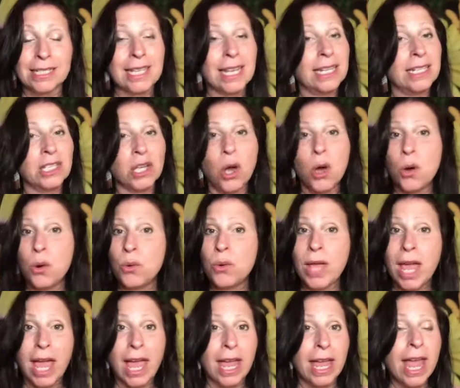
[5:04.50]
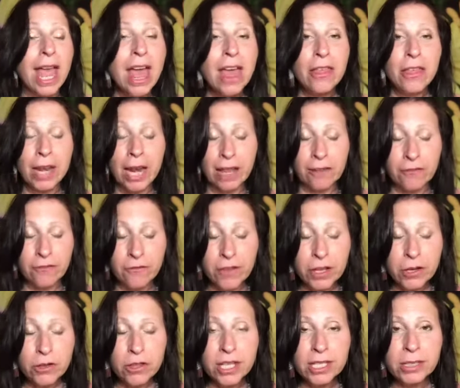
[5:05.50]
that it's okay that I
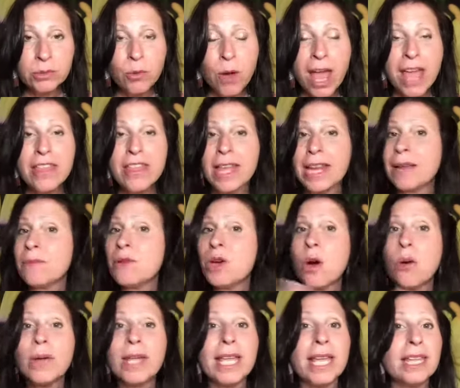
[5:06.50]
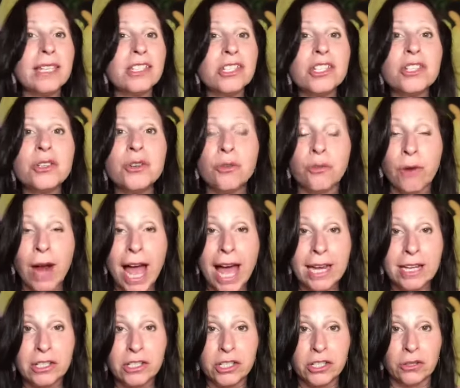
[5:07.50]
feel this way. Then I'm going into
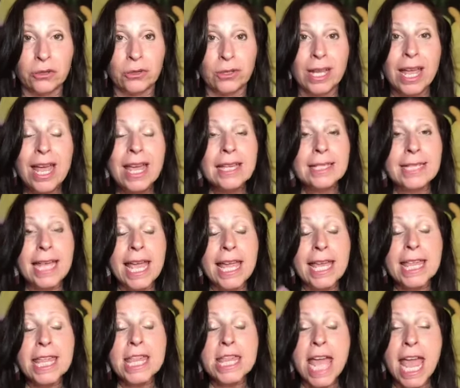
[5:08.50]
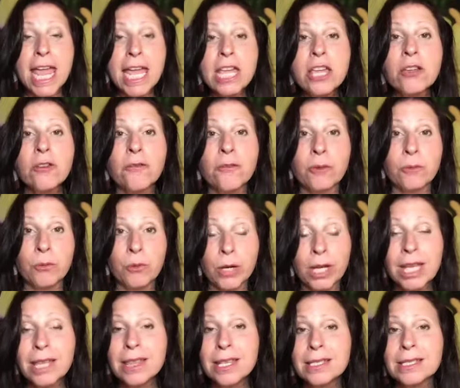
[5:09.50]
gratitude, saying thank you for
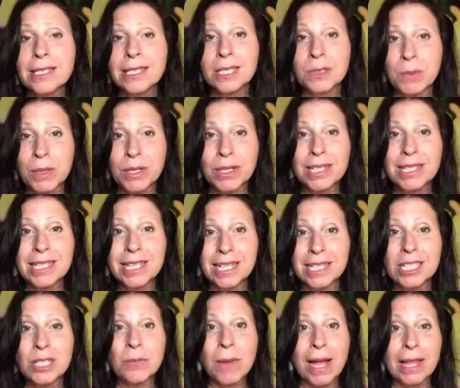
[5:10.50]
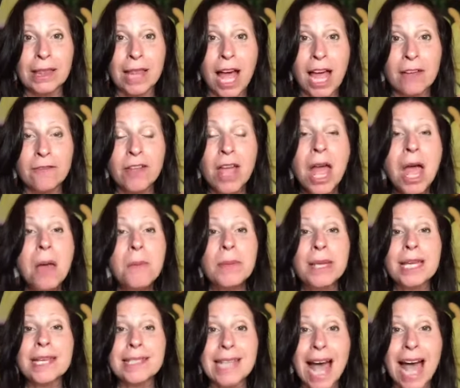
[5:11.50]
bringing this experience into my life
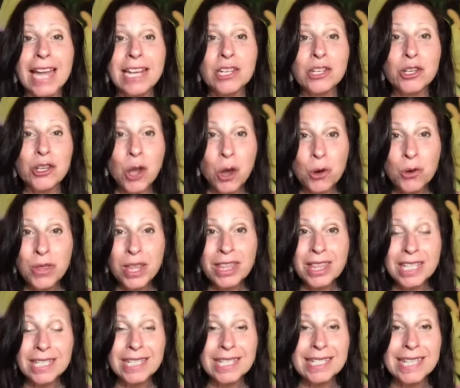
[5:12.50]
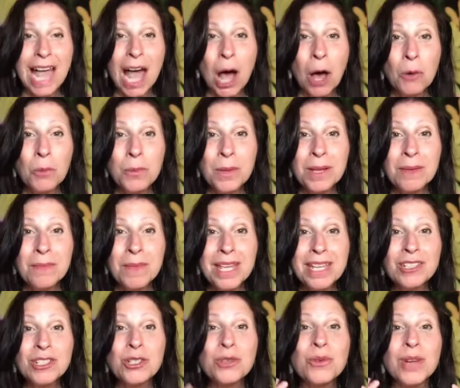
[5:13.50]
because I know that this is helping me
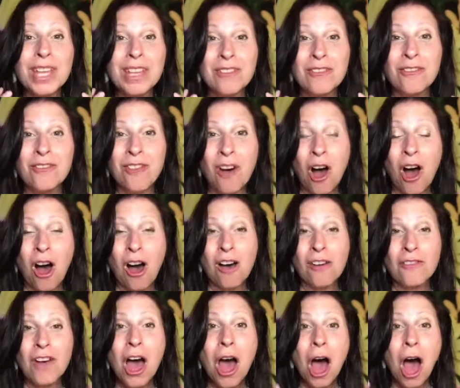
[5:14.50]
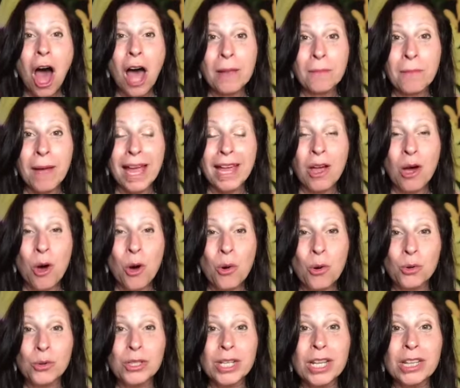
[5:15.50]
to evolve on my
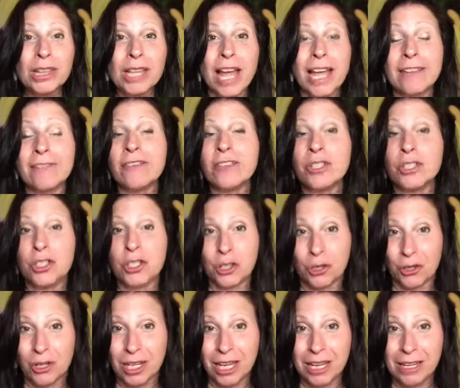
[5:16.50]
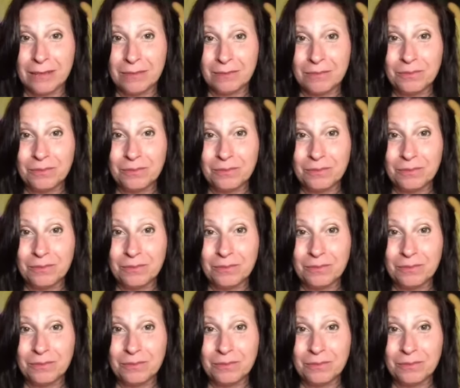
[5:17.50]
own life journey.